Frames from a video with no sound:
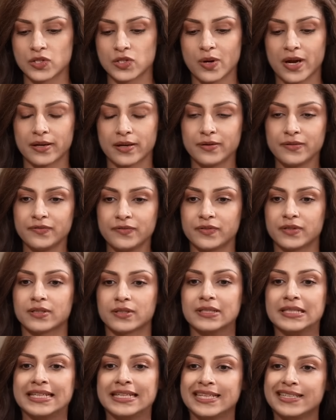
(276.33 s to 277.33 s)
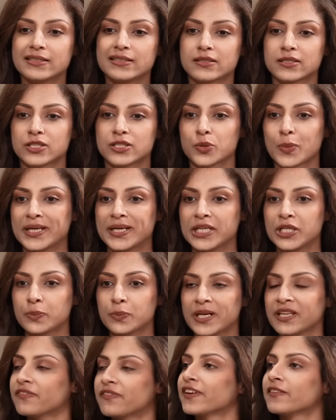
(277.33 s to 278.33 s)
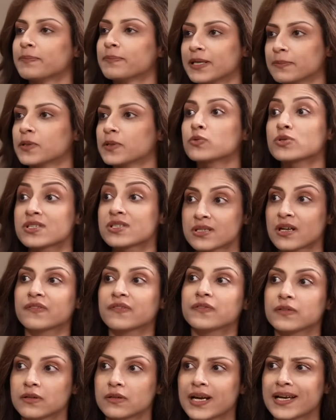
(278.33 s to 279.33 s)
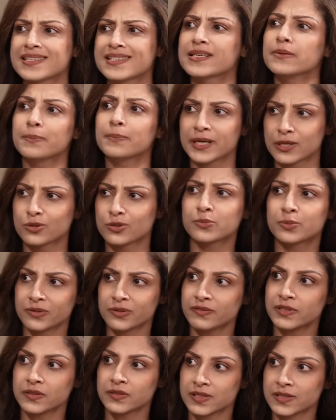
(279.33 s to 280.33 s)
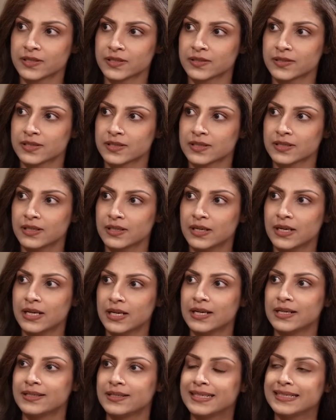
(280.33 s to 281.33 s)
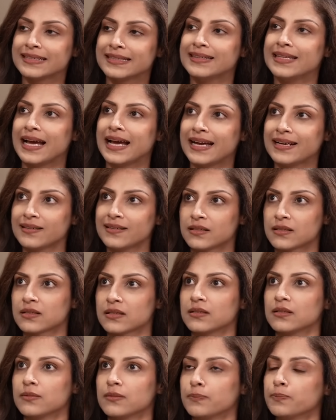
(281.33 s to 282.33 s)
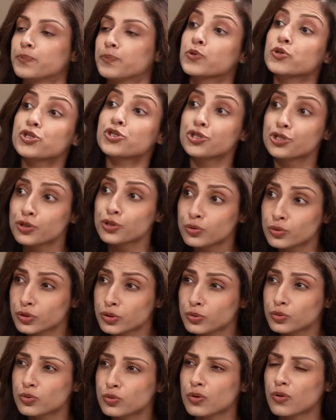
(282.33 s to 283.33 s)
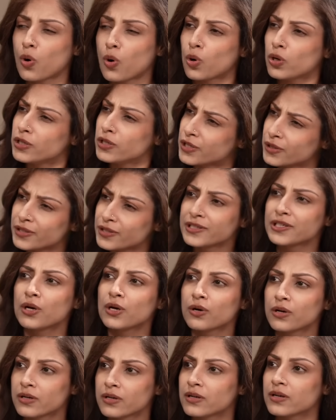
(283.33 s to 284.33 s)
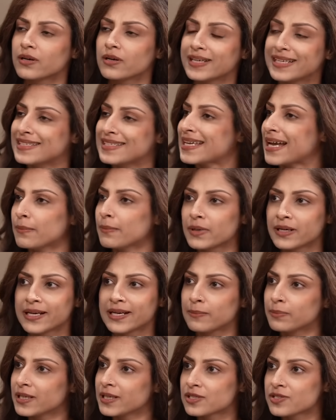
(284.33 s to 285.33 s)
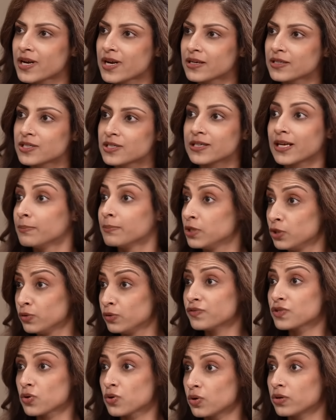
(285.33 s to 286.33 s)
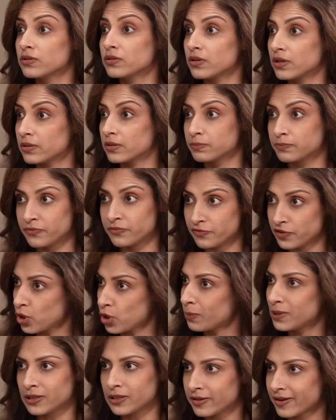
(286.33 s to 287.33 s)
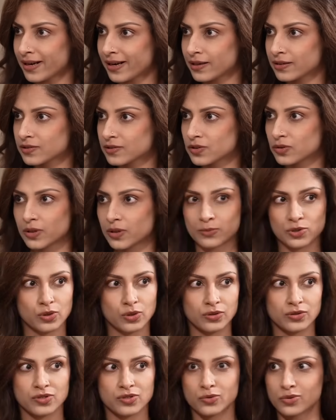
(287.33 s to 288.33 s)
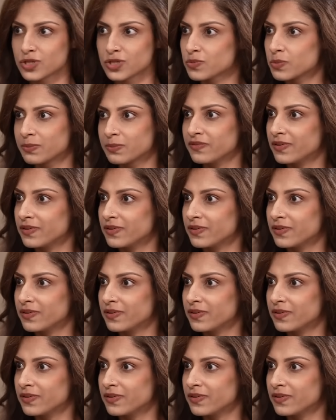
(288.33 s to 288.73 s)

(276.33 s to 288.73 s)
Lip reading: So Aarav, NEET 2025 paper was tougher as compared to the previous years. Did that push you to alter your exam attempting strategy? I mean, you've scored a phenomenal rank, so I'm sure the students would be